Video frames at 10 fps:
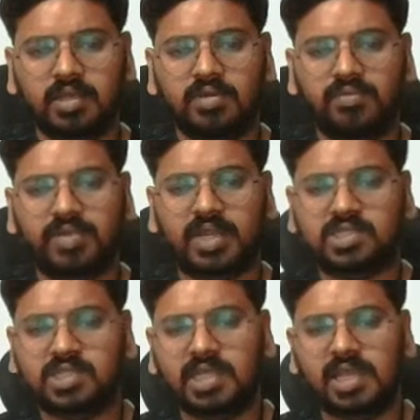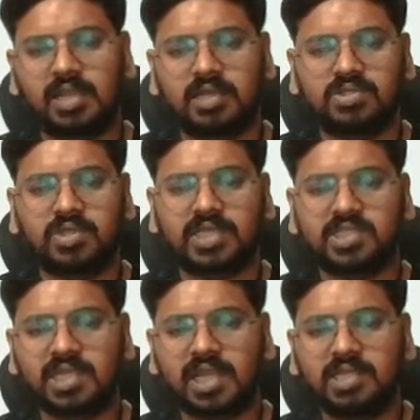For x in L, so x
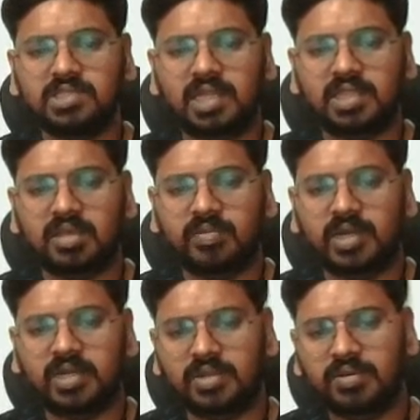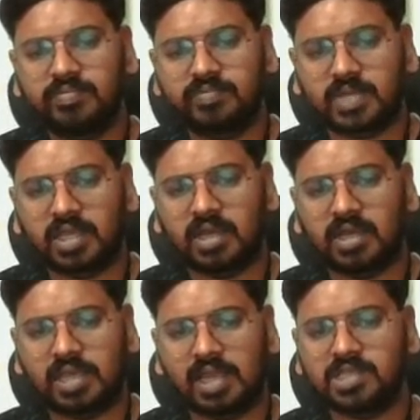in L is nothing but
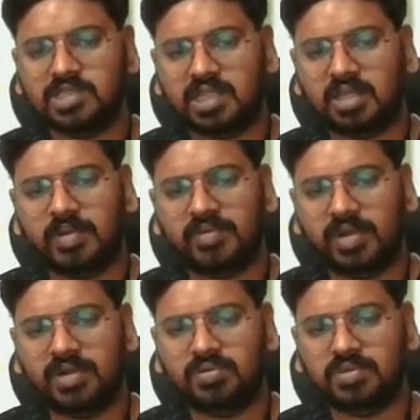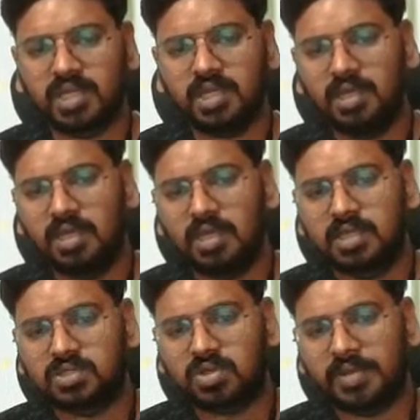L is nothing but 1 2 3.
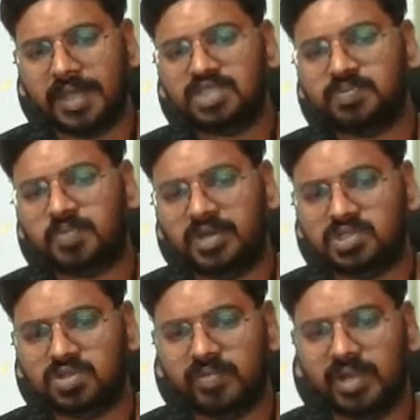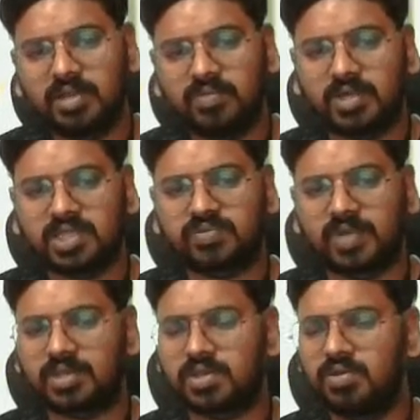So x points to 1. What is
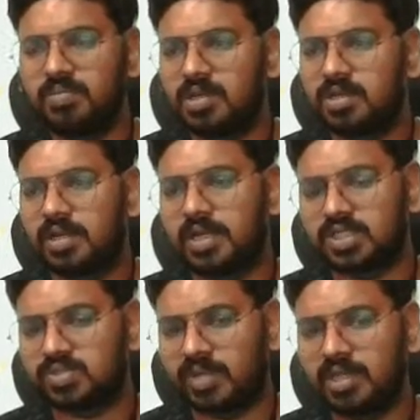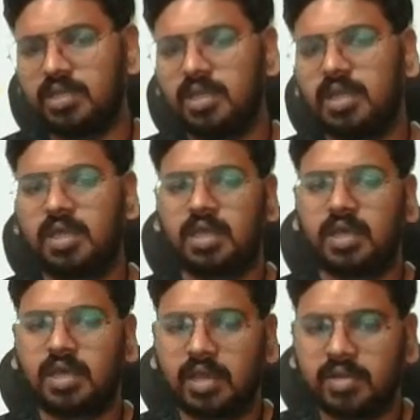1 cube? It is 1.
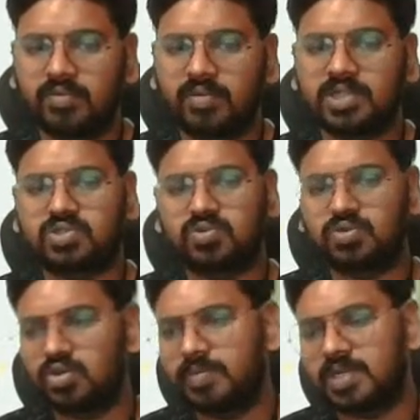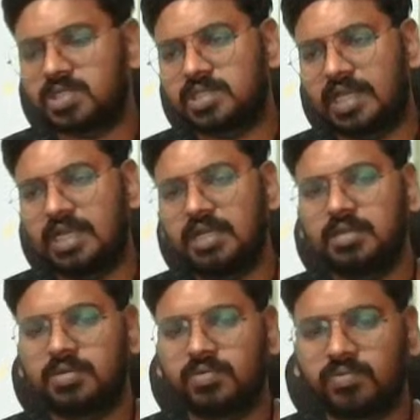And what is 2 cube? It is 8.
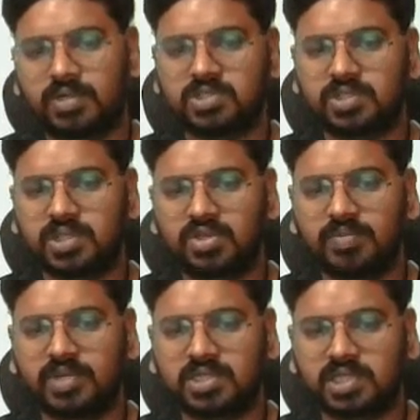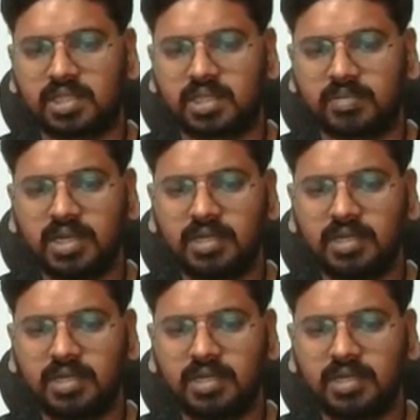What is 3 cube? It is nothing but